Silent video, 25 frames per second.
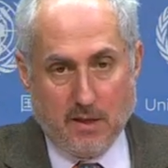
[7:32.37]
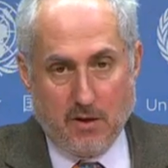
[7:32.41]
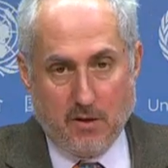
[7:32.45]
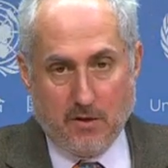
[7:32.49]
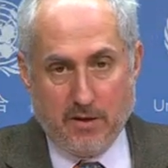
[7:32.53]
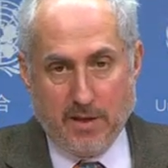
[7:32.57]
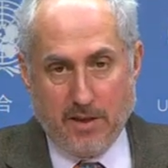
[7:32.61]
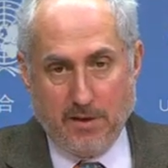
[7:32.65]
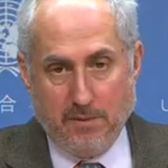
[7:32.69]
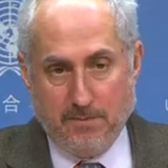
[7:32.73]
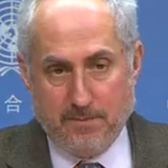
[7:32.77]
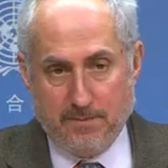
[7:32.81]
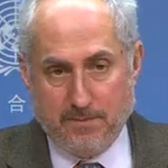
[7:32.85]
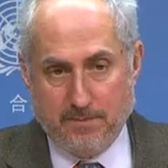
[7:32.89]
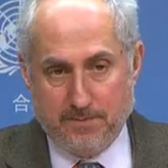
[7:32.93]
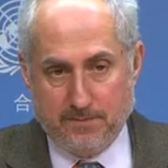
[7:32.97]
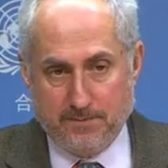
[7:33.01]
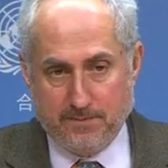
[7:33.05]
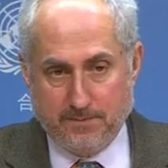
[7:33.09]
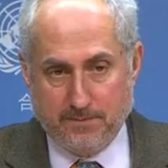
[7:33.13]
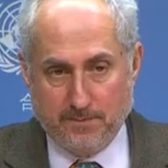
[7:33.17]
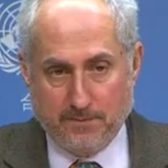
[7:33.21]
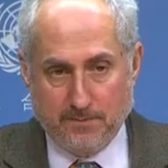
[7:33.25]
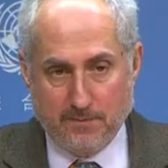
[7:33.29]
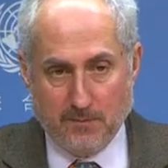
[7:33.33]
Okay,
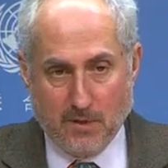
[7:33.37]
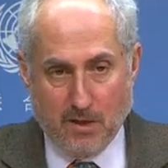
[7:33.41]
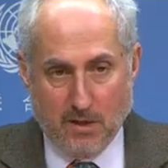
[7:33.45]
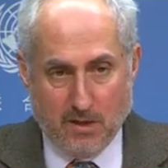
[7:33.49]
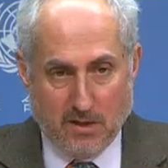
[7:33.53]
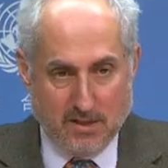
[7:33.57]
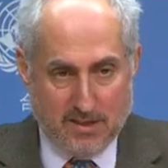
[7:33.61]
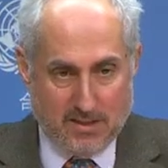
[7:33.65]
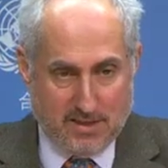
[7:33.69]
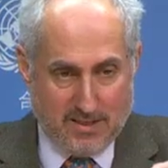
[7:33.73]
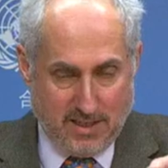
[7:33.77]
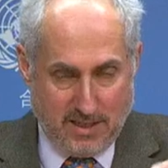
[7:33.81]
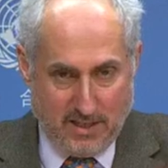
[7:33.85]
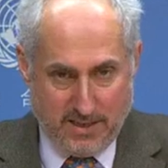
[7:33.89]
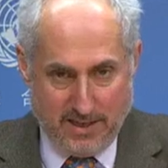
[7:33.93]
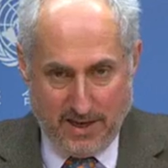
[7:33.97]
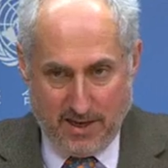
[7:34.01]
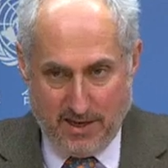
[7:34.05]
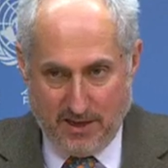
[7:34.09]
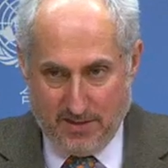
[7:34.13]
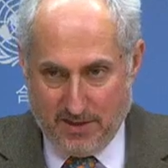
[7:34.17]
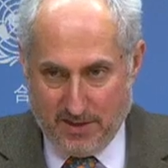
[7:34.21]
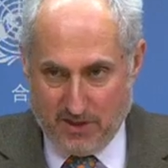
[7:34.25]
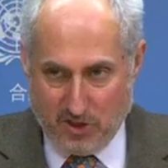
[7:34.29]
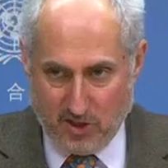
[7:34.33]
uh,
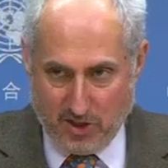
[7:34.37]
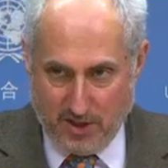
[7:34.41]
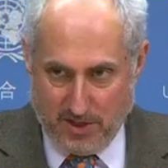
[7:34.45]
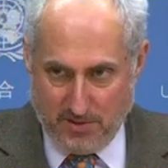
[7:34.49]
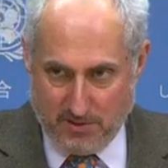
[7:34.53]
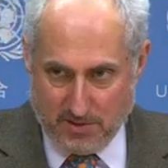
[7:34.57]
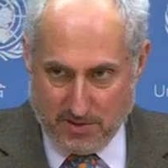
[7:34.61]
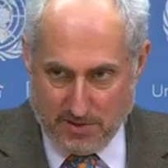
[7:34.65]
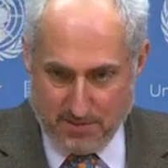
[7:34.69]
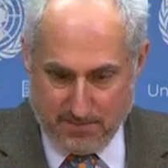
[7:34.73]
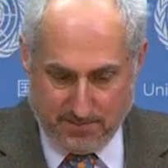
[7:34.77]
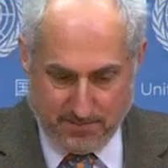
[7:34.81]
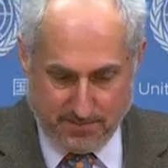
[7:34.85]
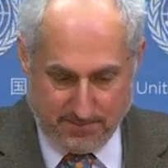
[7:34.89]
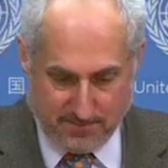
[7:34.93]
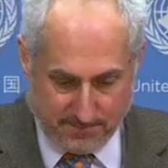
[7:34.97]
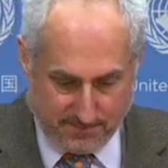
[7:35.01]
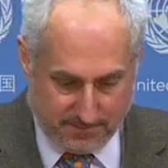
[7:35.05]
Celia and then James.